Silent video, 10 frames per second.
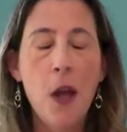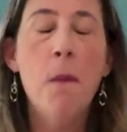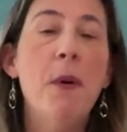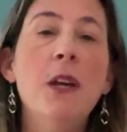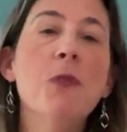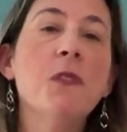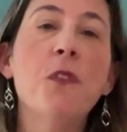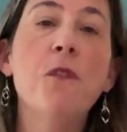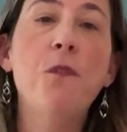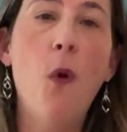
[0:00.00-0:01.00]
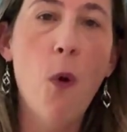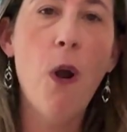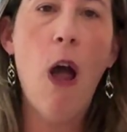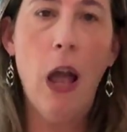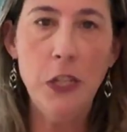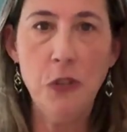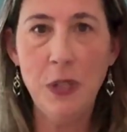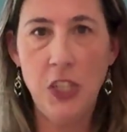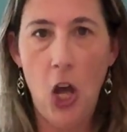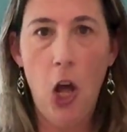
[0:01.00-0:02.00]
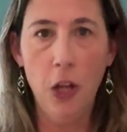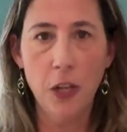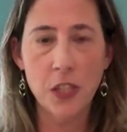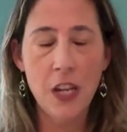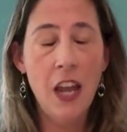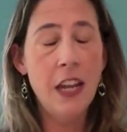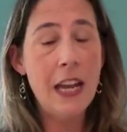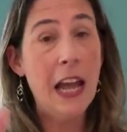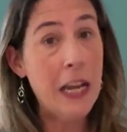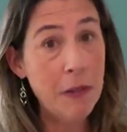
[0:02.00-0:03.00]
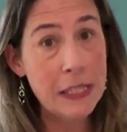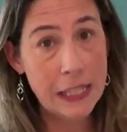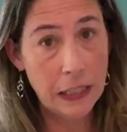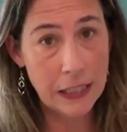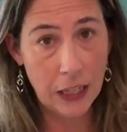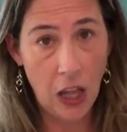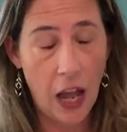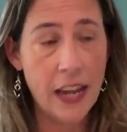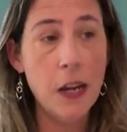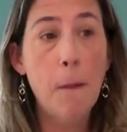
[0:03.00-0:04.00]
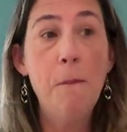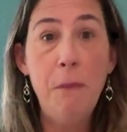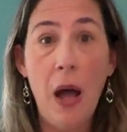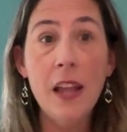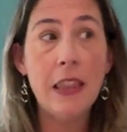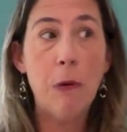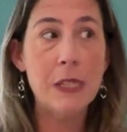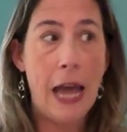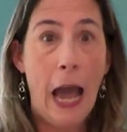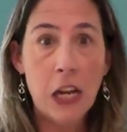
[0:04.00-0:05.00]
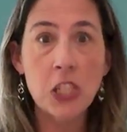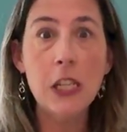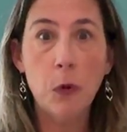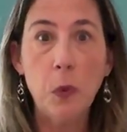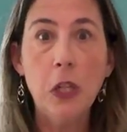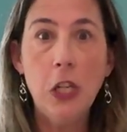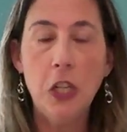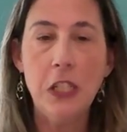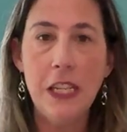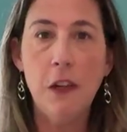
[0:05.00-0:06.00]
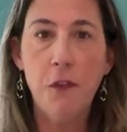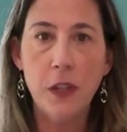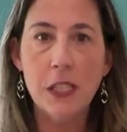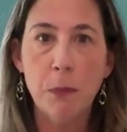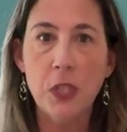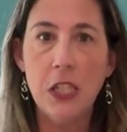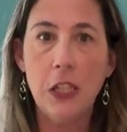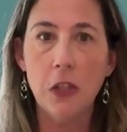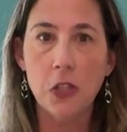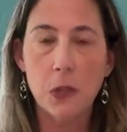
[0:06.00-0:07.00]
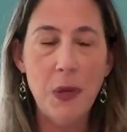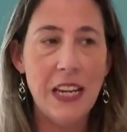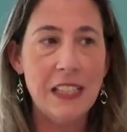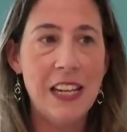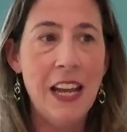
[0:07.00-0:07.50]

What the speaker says: But it was for $400. Now, I know this sounds like a lot, but that was actually a really good deal for this particular suite.